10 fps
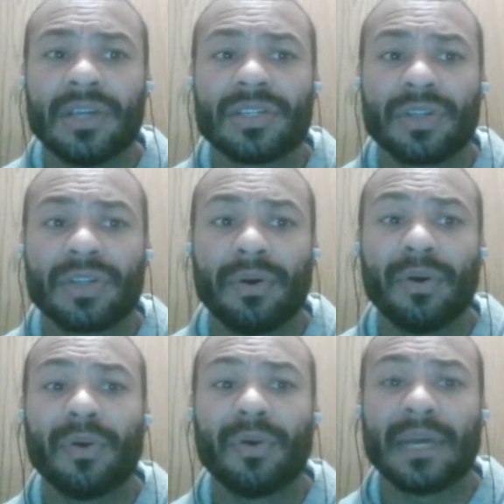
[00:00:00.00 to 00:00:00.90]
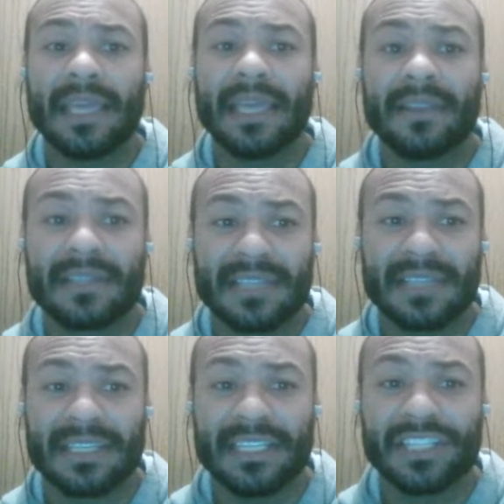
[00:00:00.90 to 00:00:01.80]
So again, this
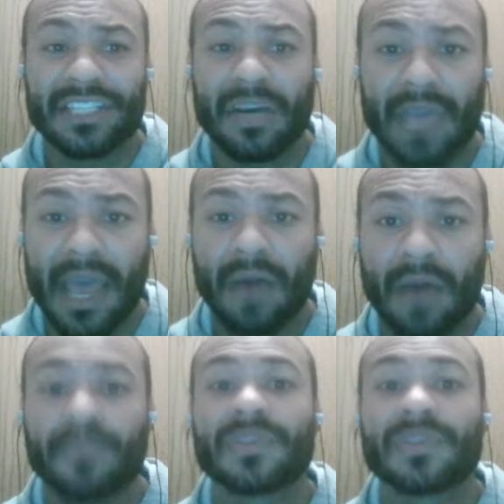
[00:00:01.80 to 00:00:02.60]
says, "Ye shall count."